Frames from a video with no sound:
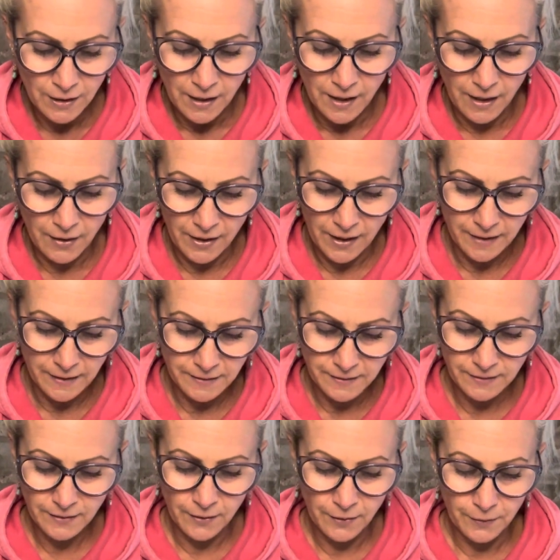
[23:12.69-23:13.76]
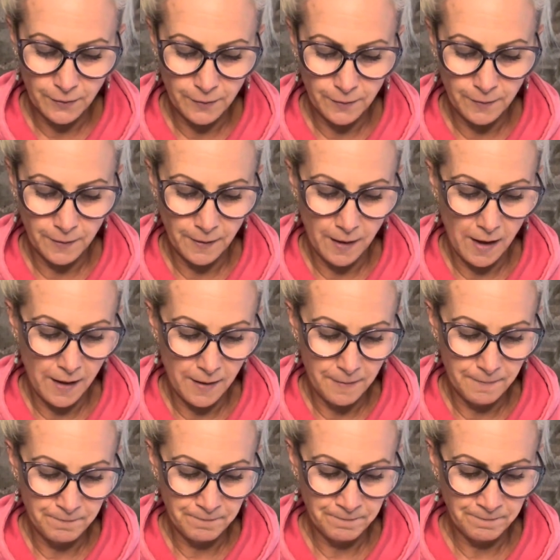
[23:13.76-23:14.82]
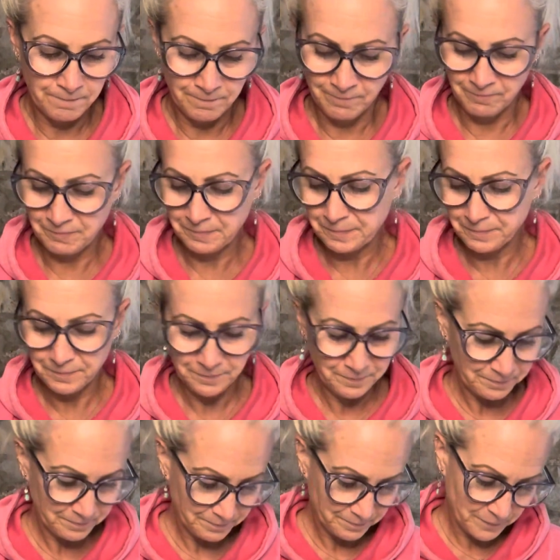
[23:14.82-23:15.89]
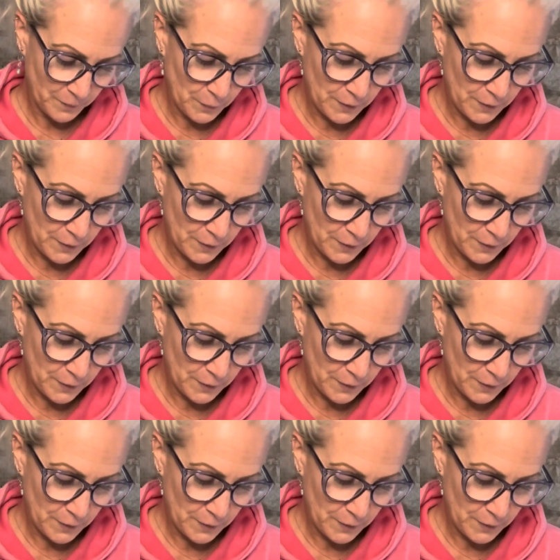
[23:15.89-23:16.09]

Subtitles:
All right, so we're